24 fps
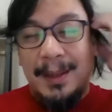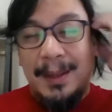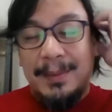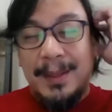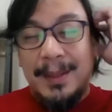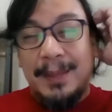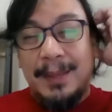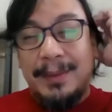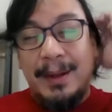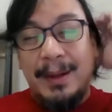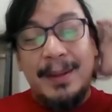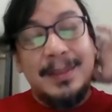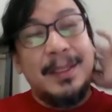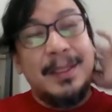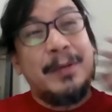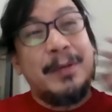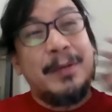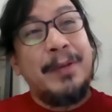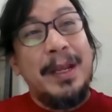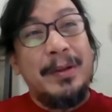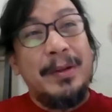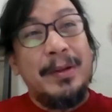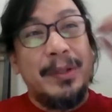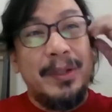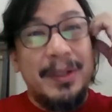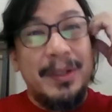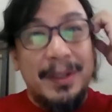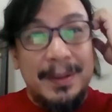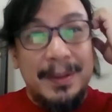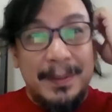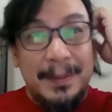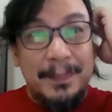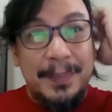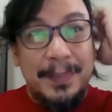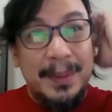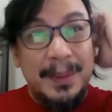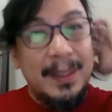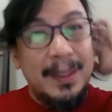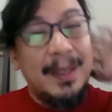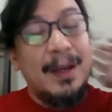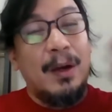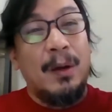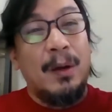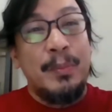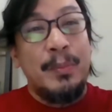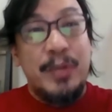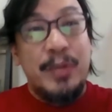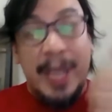that there is a greater
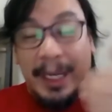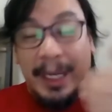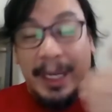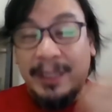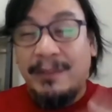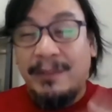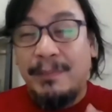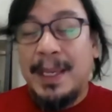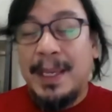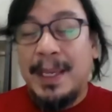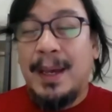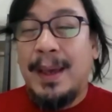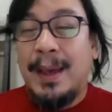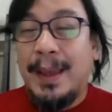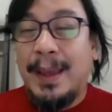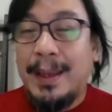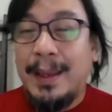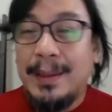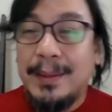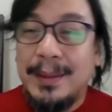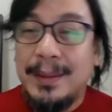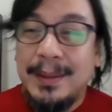objective behind